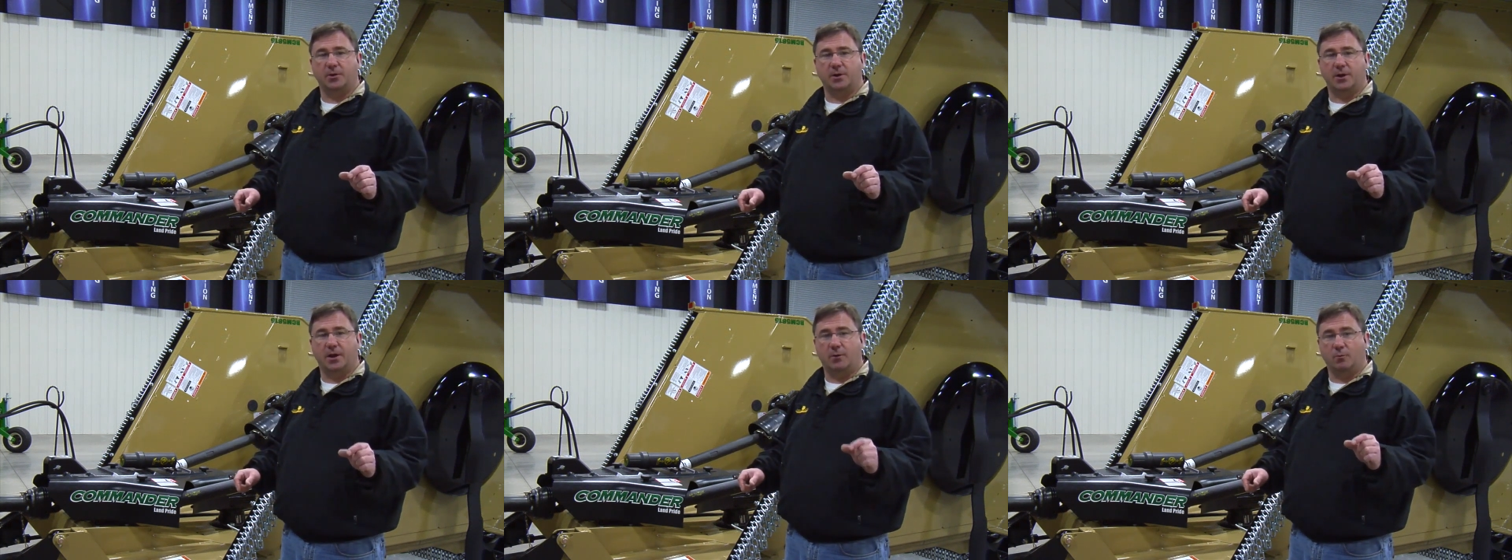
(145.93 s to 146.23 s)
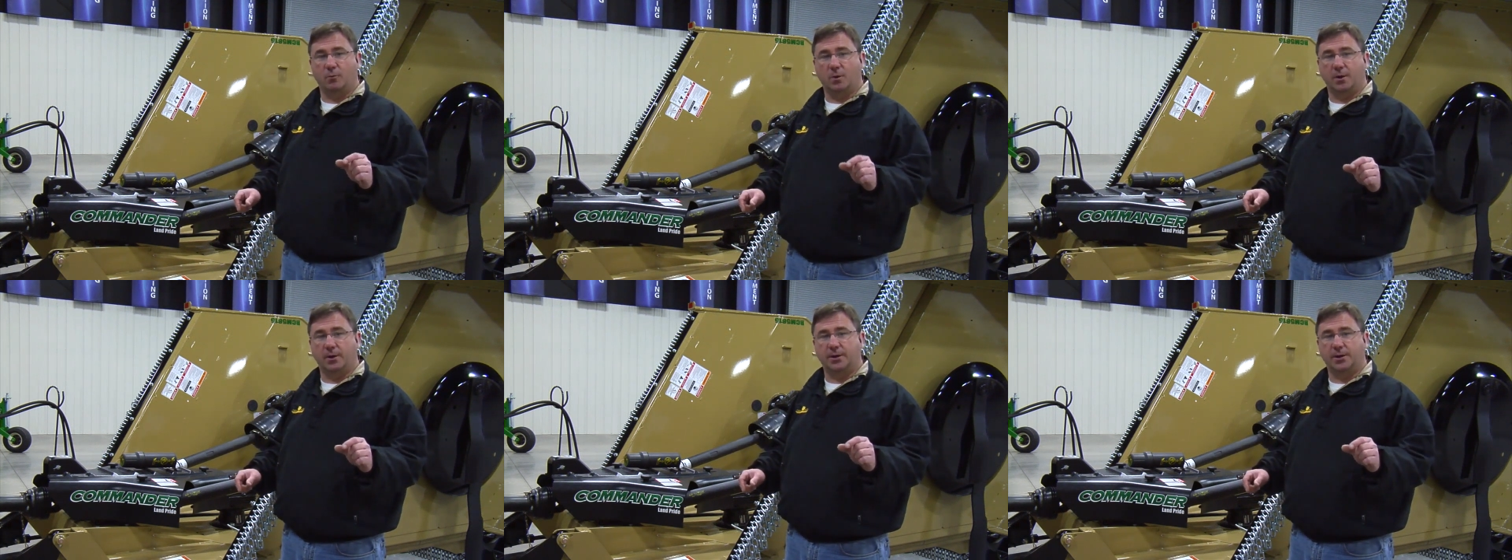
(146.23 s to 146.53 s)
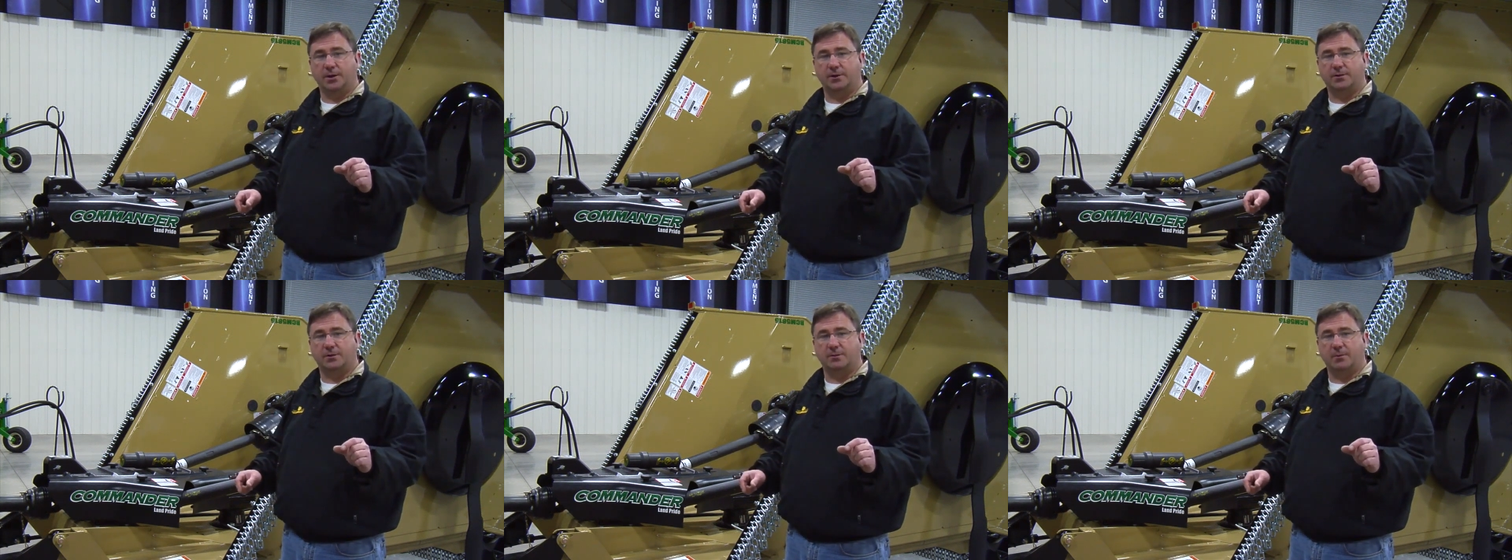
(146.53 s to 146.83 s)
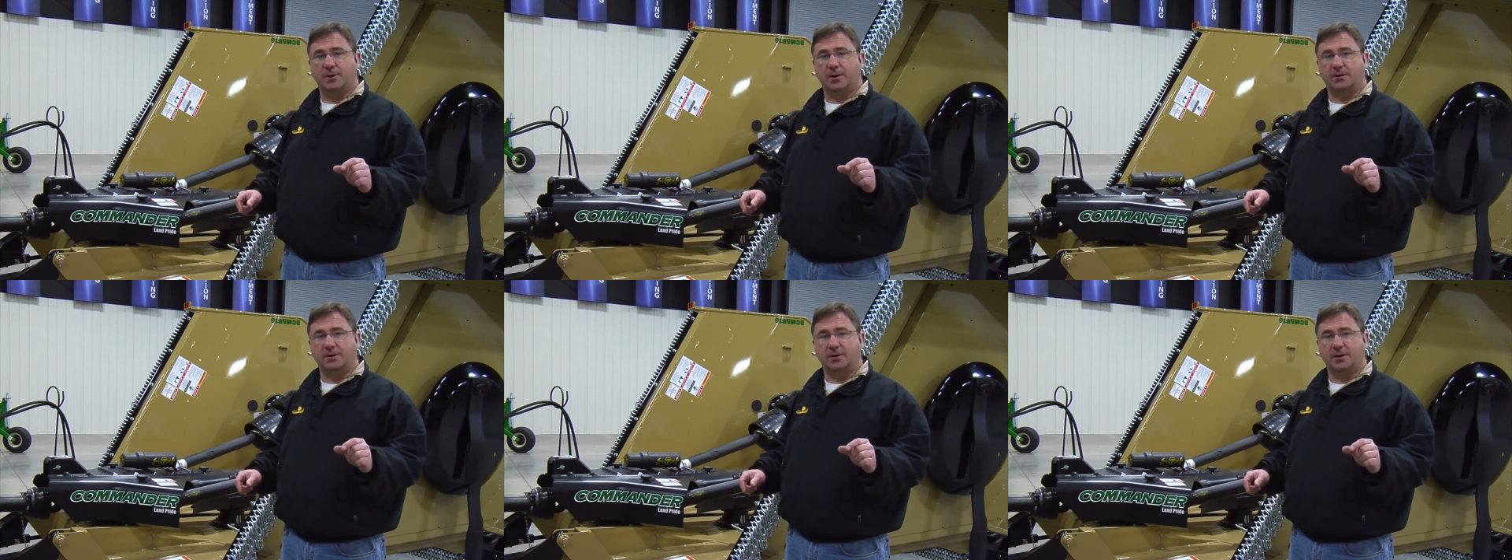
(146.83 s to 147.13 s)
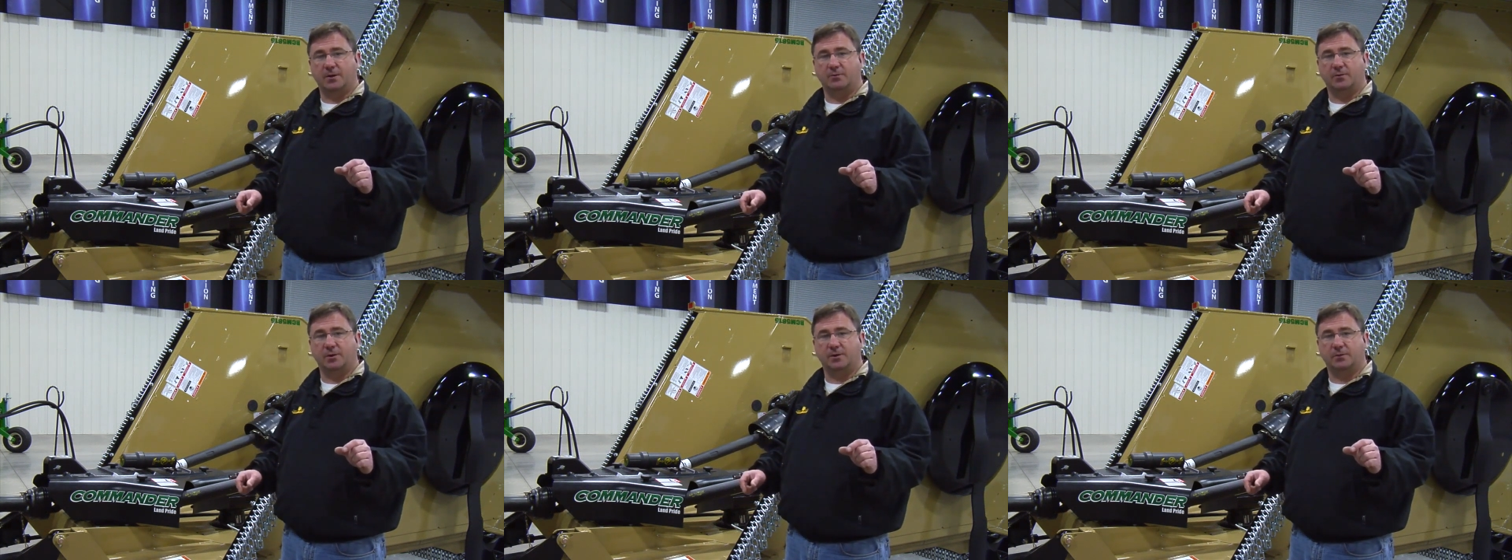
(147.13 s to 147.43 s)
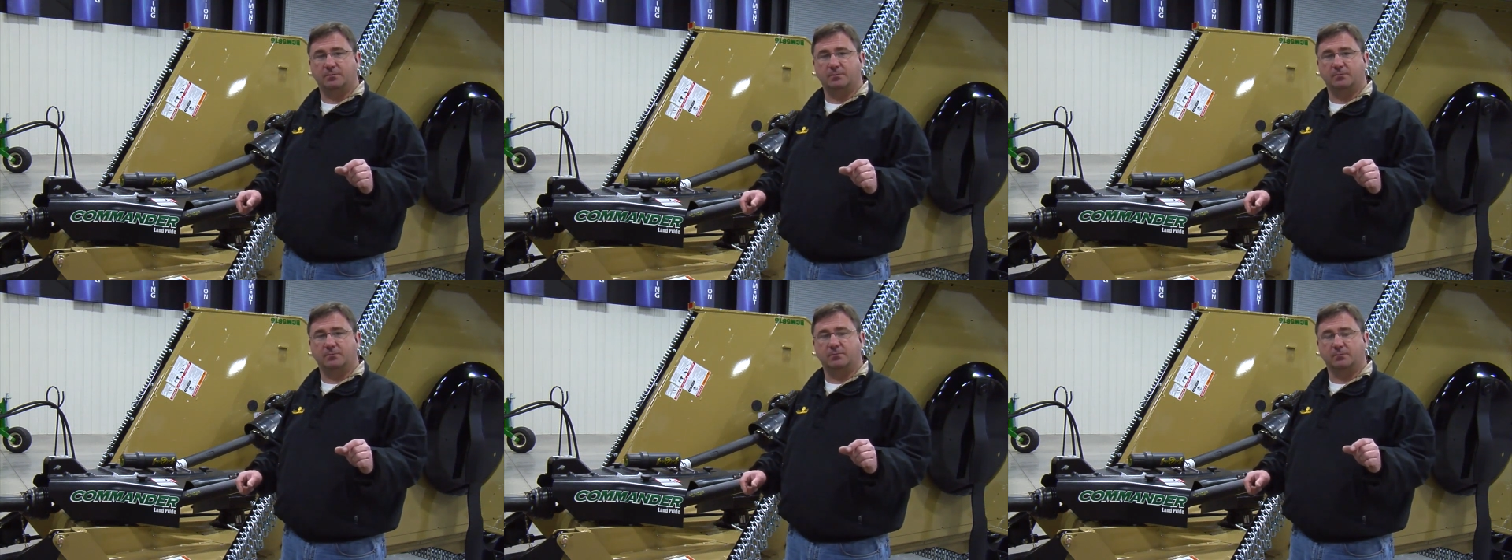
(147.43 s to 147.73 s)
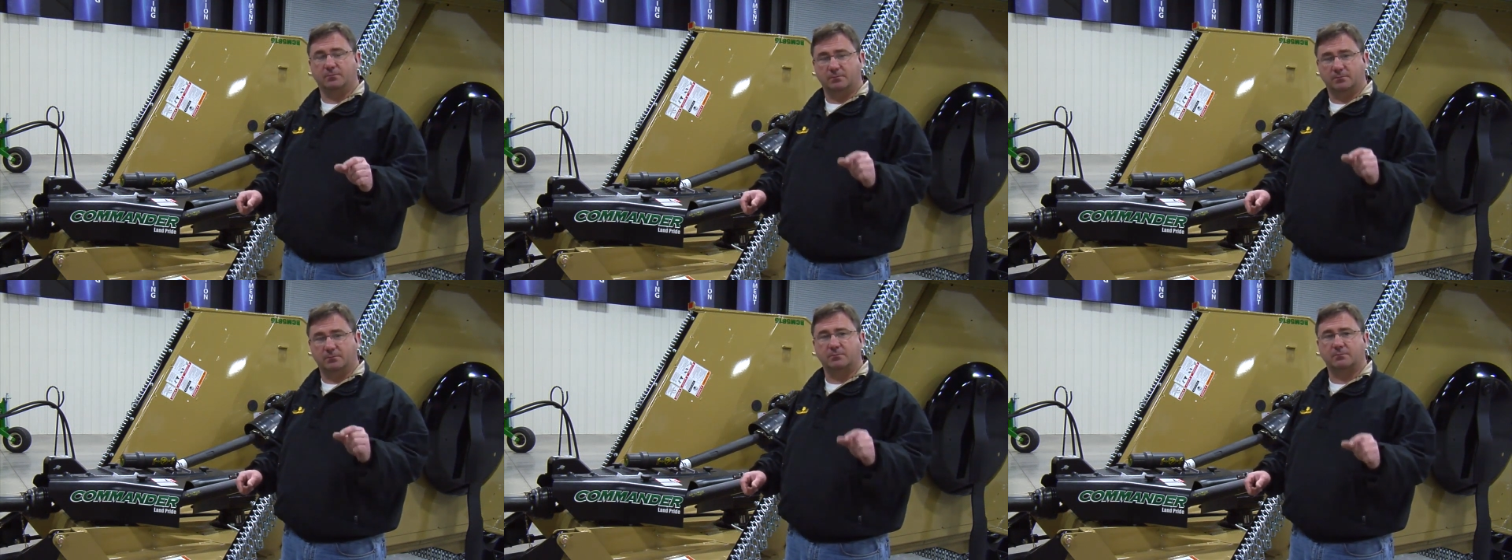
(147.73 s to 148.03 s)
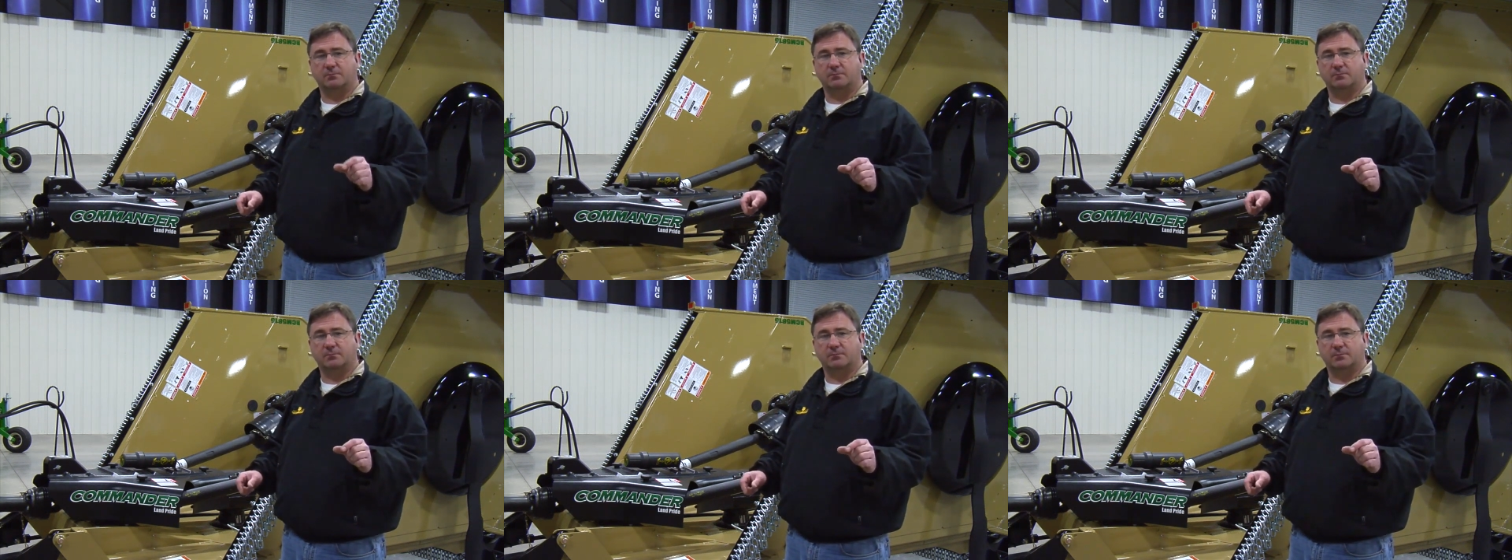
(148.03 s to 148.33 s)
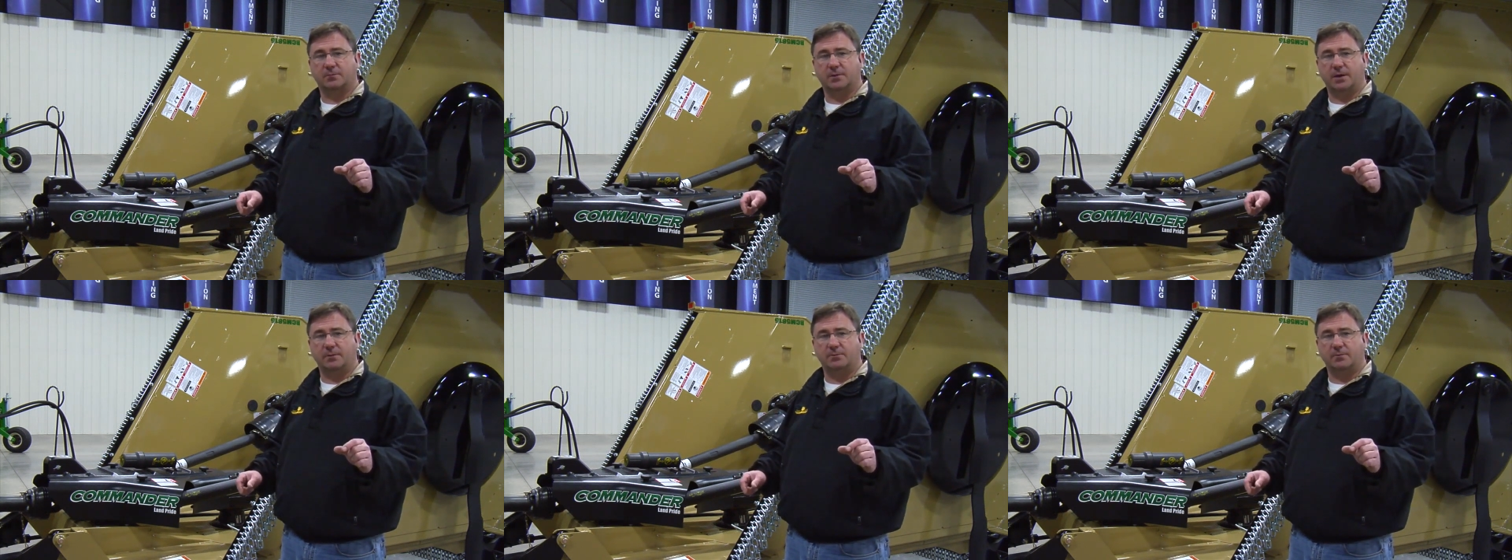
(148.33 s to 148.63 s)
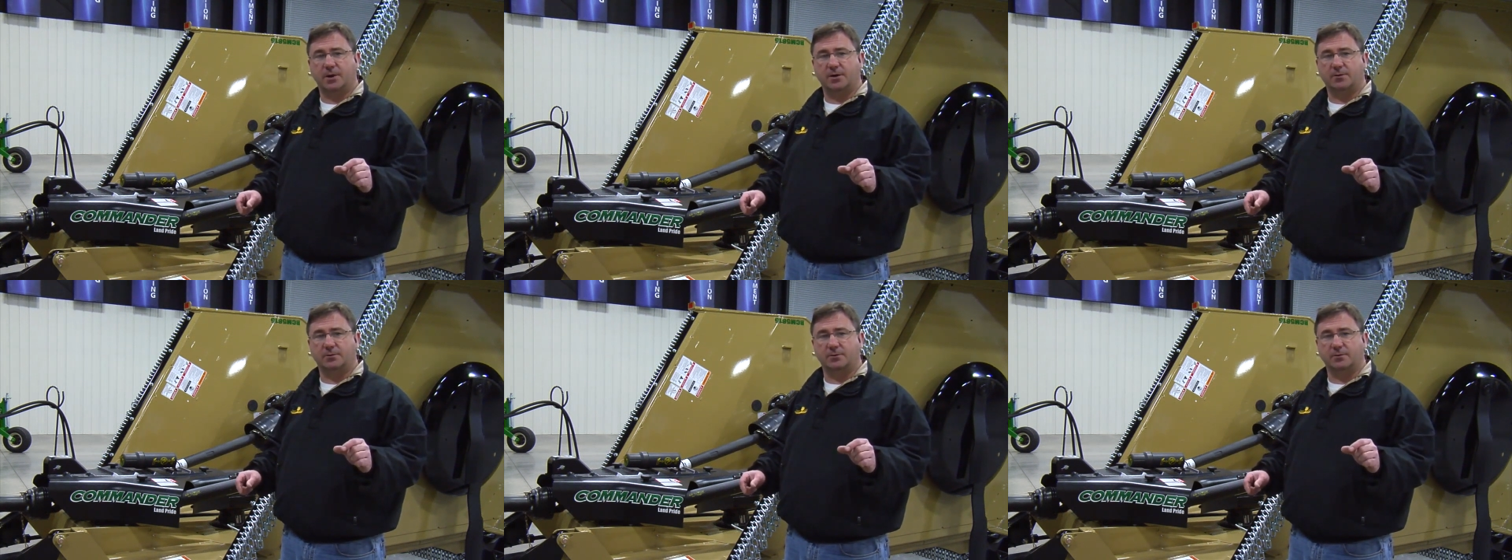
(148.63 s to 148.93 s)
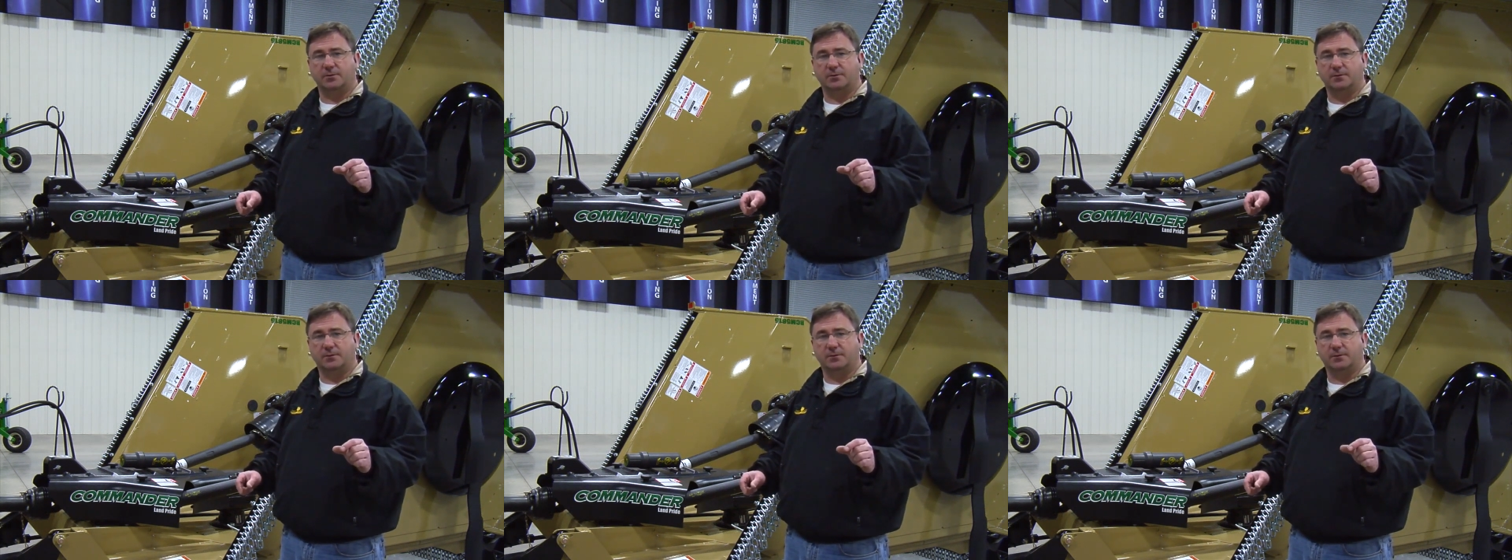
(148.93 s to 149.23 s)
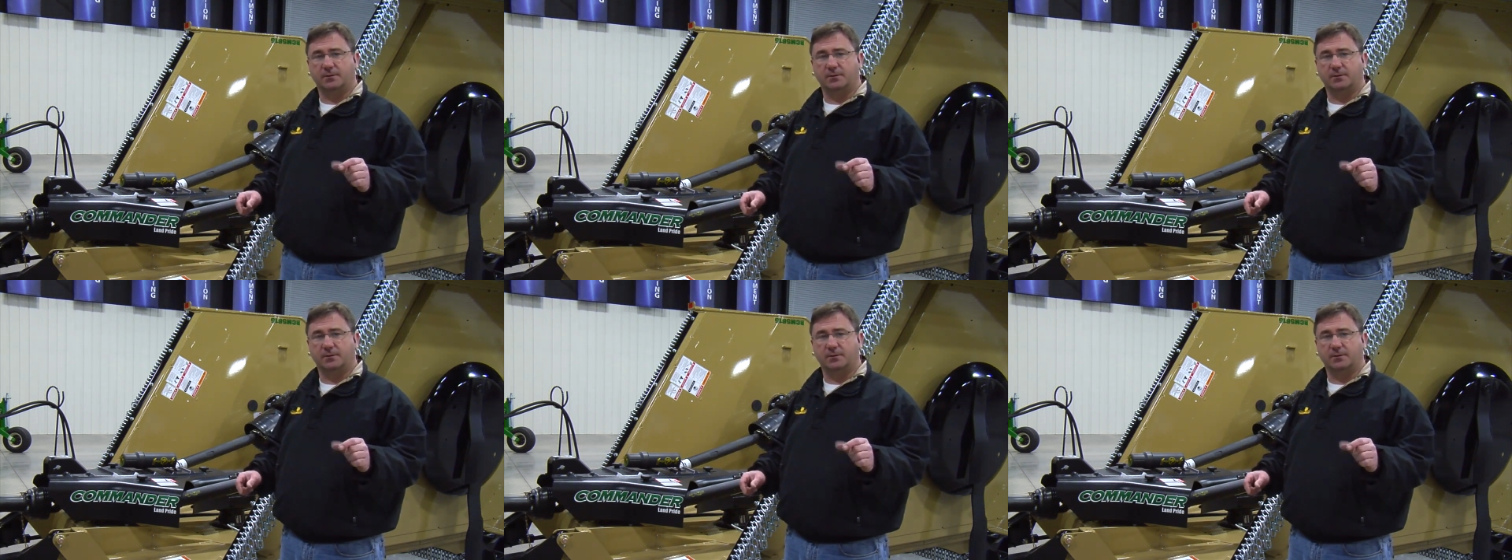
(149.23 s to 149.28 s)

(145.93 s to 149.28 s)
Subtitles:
to that 1 inch dimension that we had measured,